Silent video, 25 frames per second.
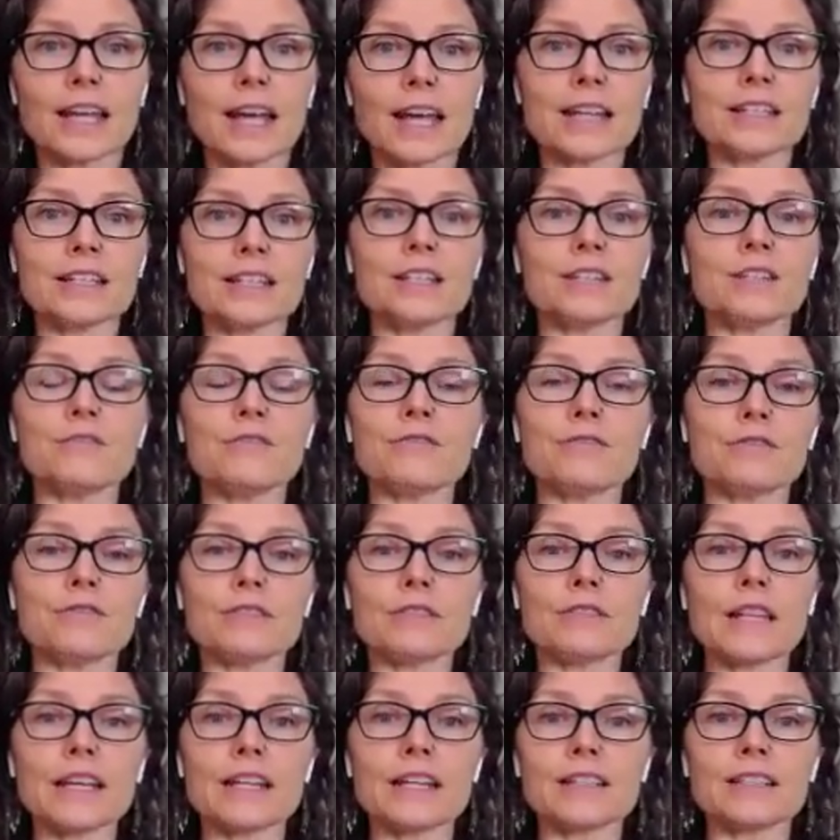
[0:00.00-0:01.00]
And
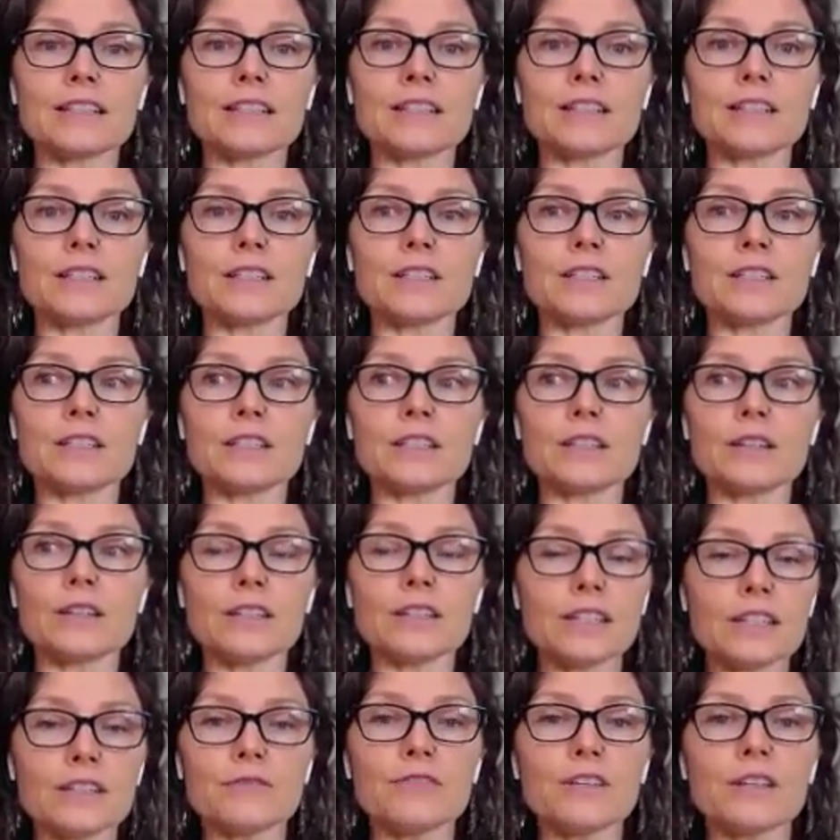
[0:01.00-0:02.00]

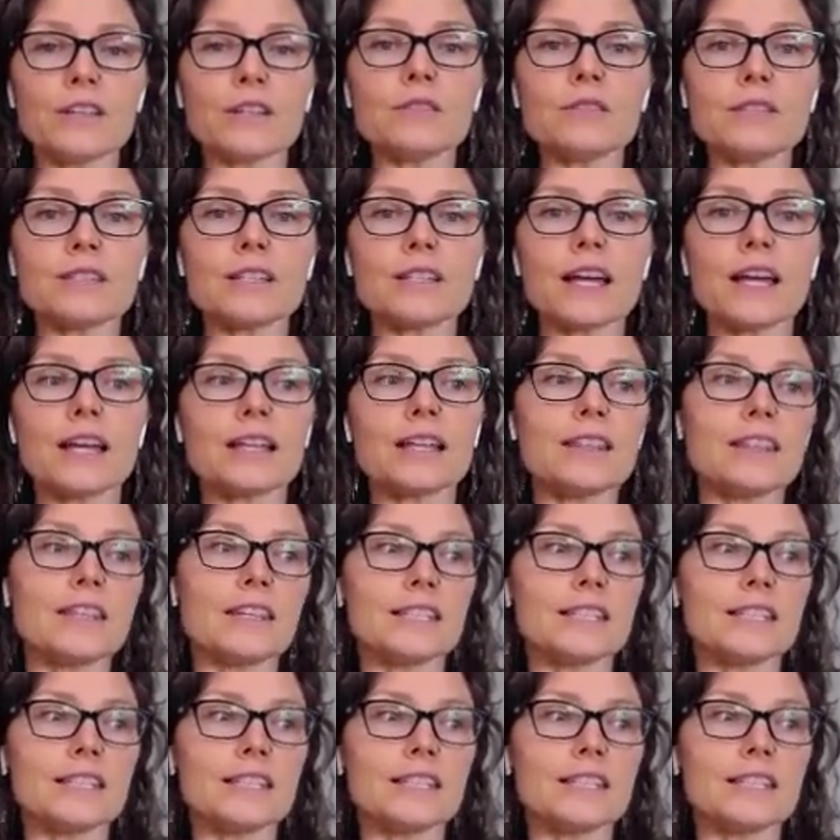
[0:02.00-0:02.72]
it feels like the